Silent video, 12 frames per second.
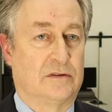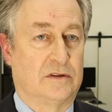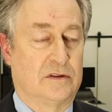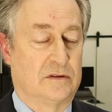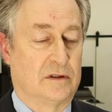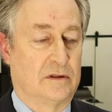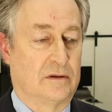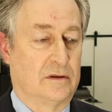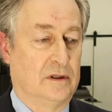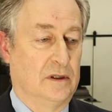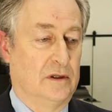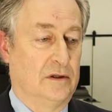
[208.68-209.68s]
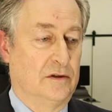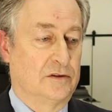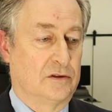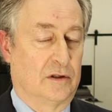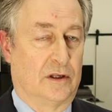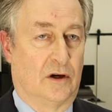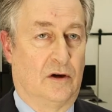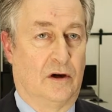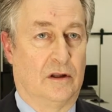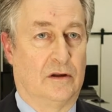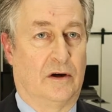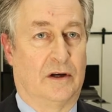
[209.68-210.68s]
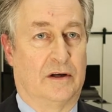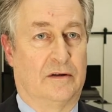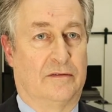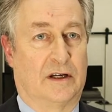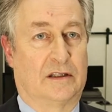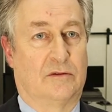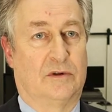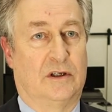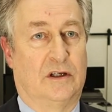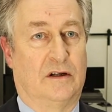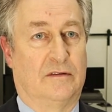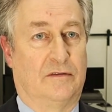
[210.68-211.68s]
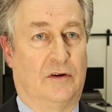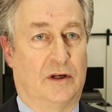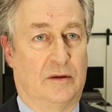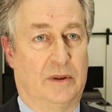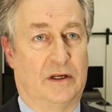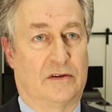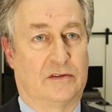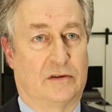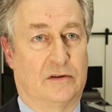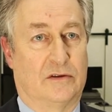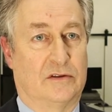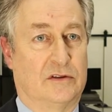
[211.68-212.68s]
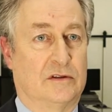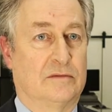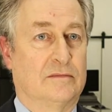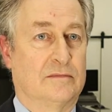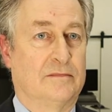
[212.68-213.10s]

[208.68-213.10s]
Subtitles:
This certainly highlighted the fact that we needed to find a better solution.